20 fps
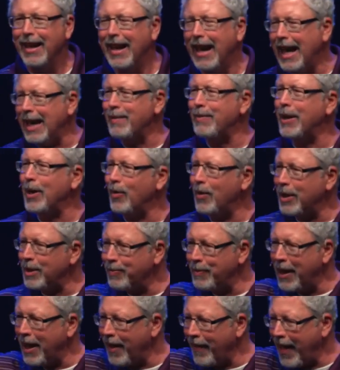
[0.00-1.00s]
Anybody
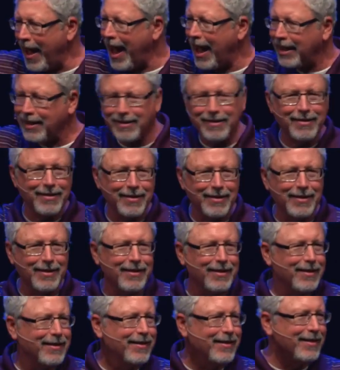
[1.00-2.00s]
with me on that?
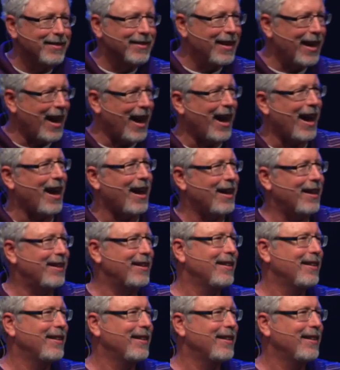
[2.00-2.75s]
Yeah.